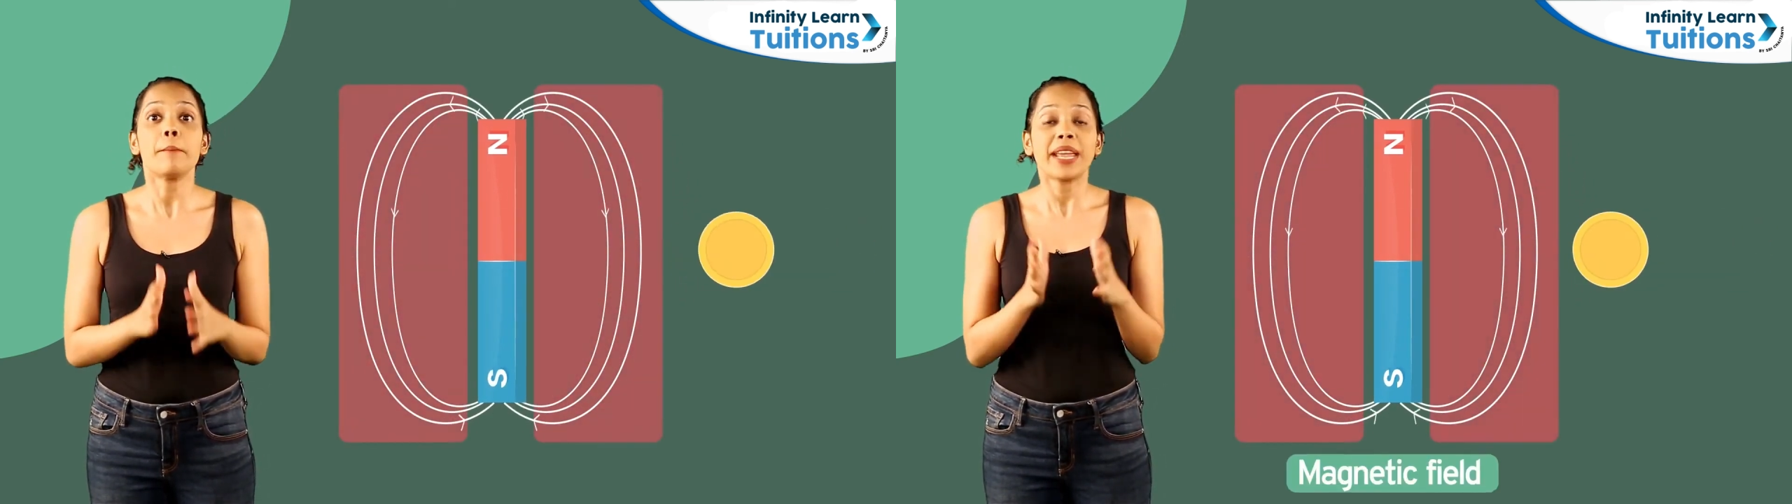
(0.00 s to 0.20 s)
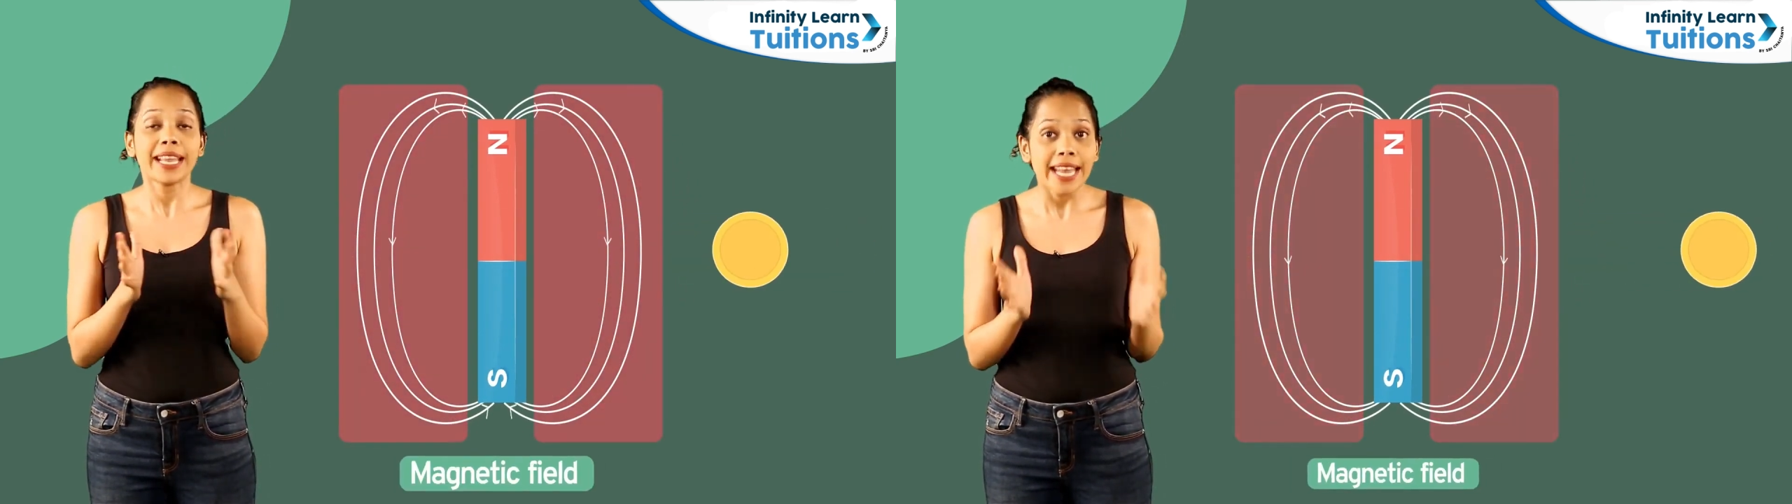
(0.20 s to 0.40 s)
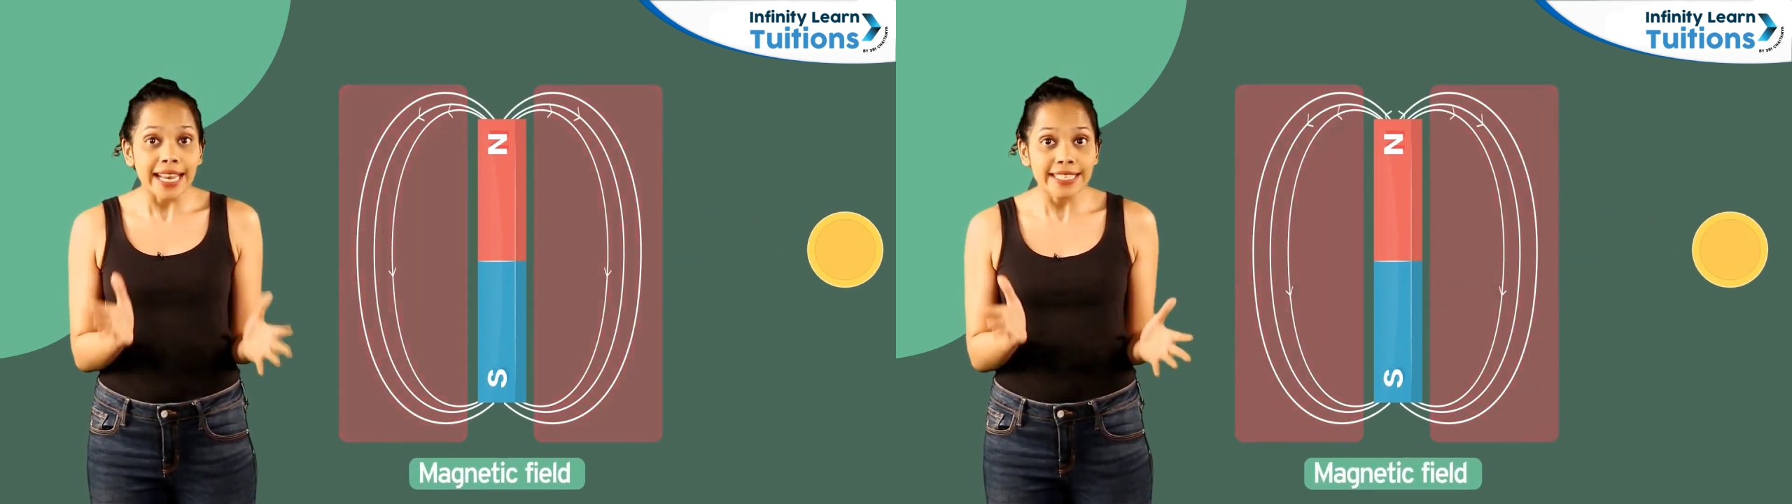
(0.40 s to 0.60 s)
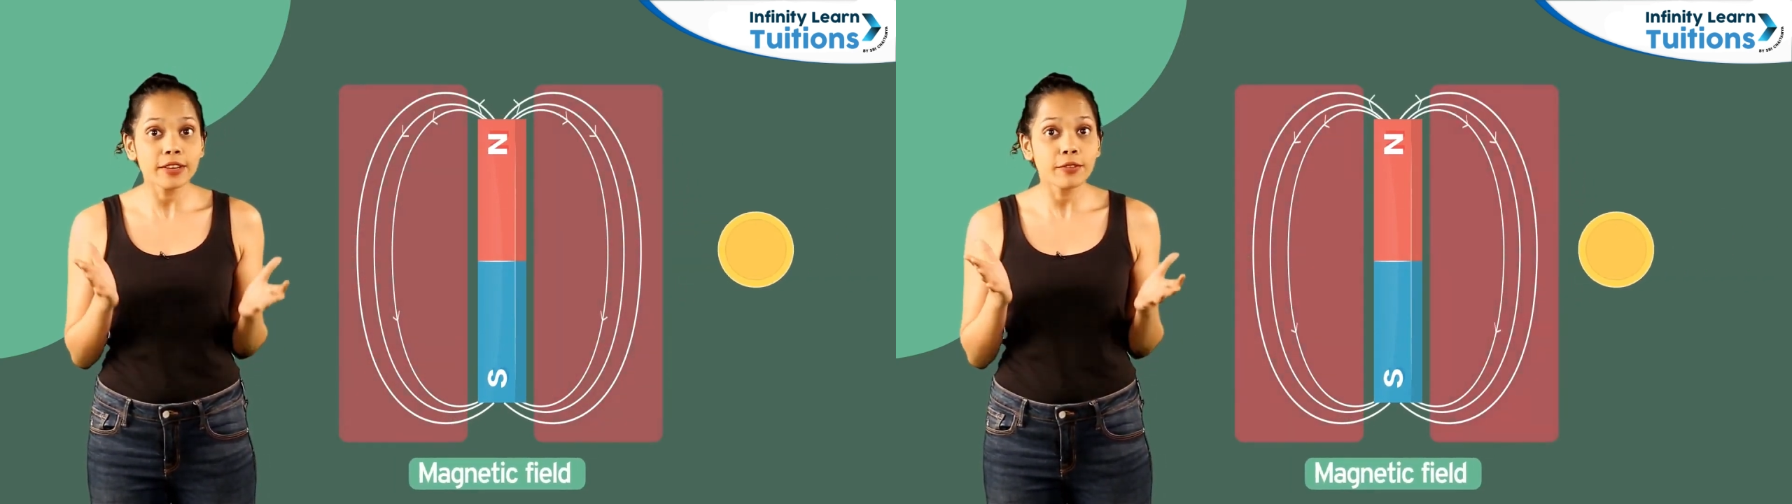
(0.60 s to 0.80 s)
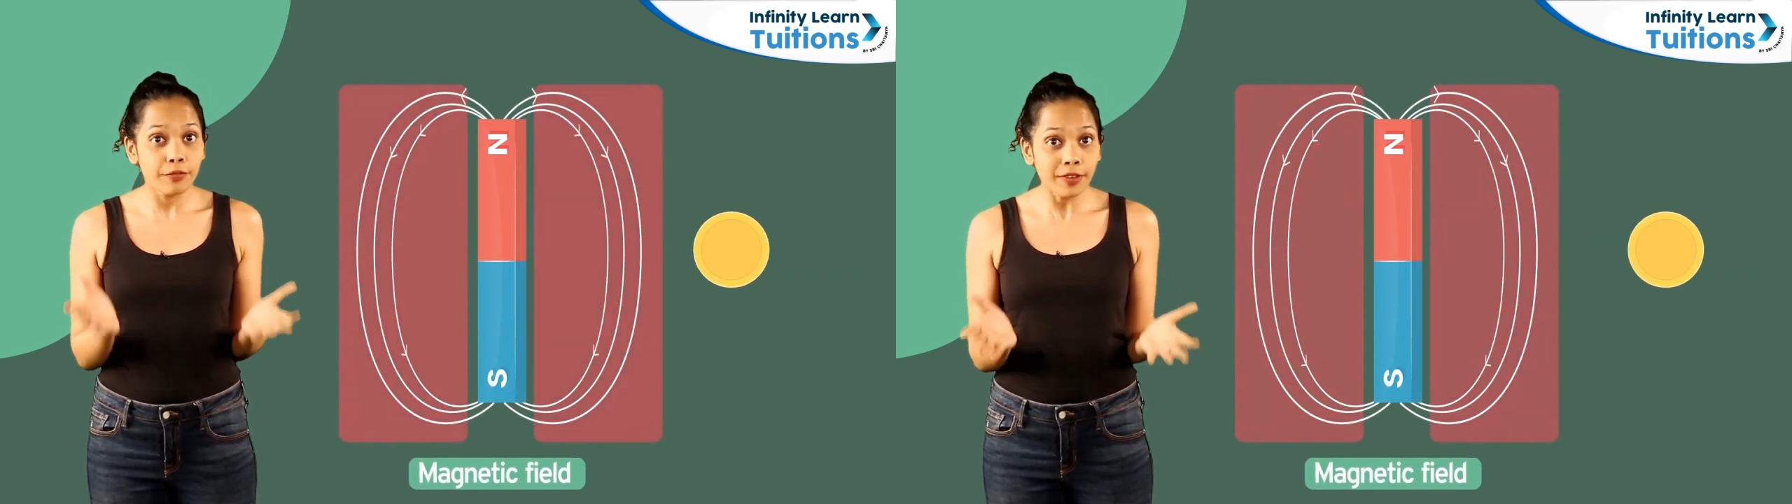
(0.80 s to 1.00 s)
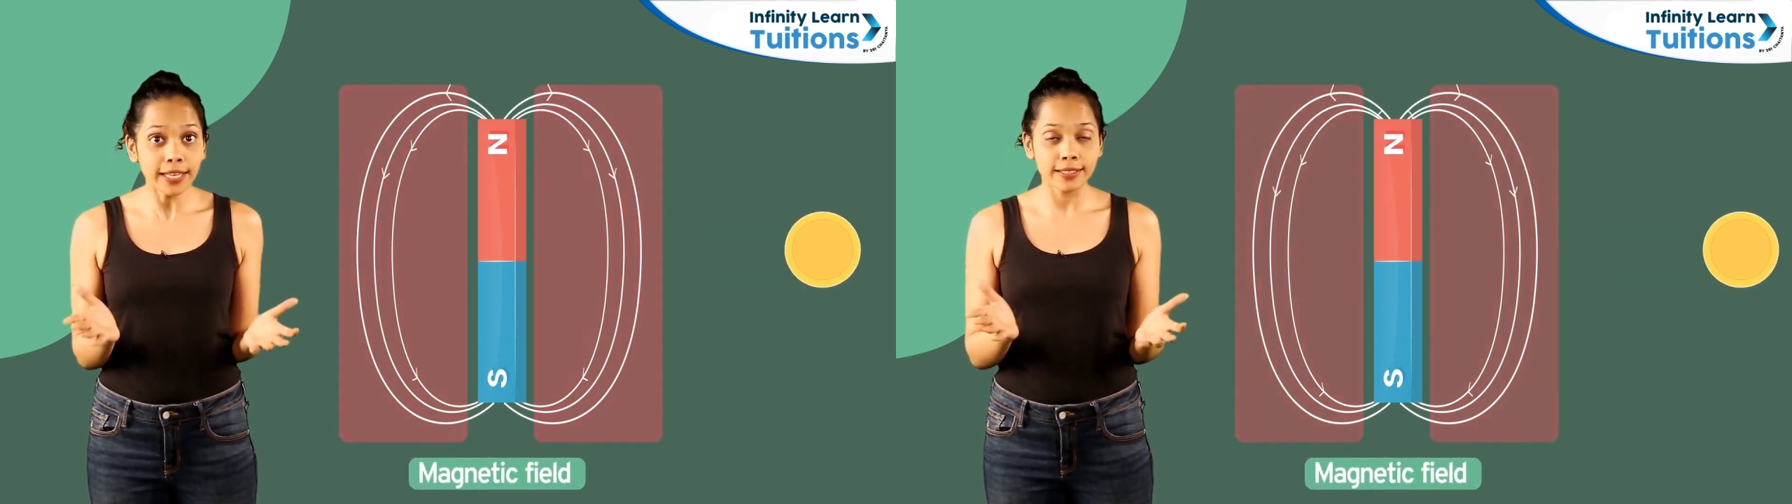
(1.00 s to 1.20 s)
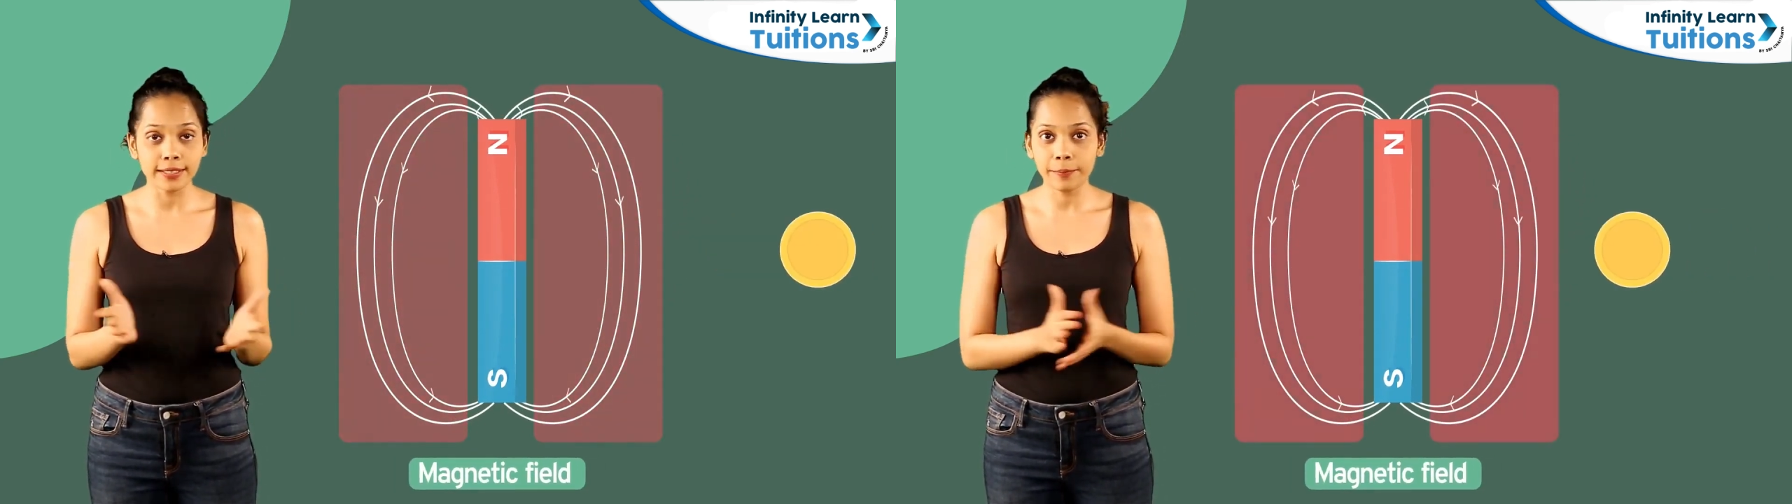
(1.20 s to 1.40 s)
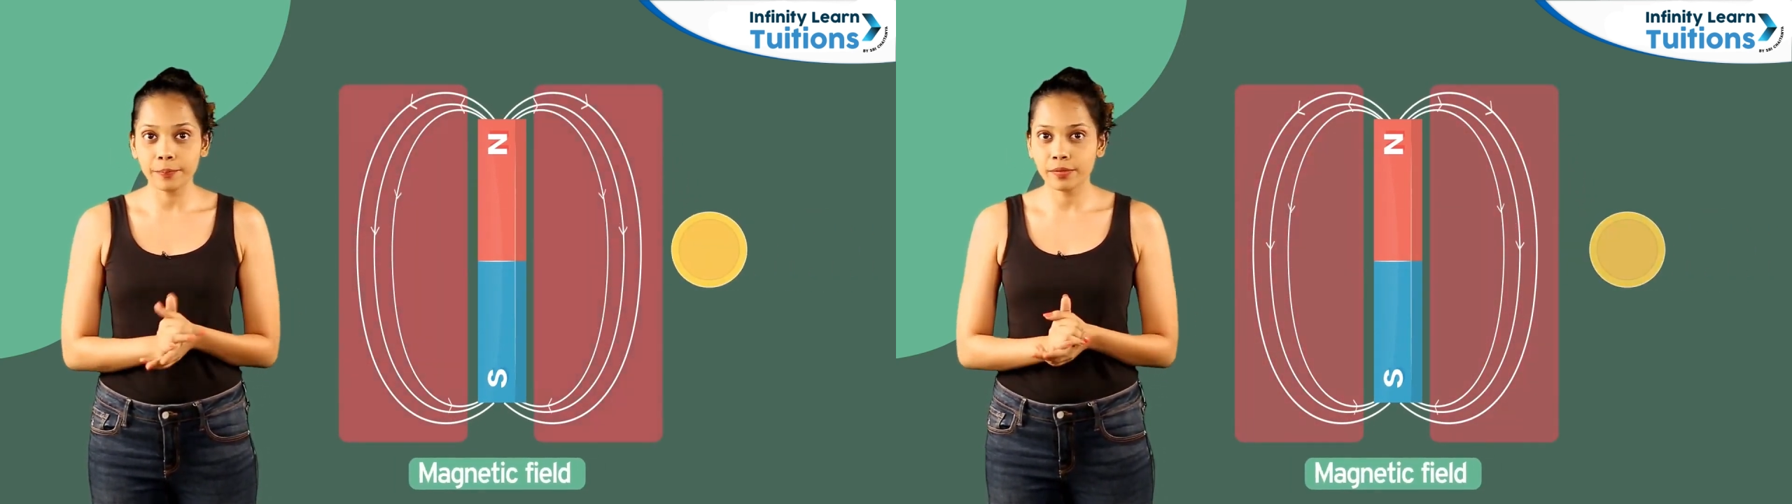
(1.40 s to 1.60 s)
magnetic field.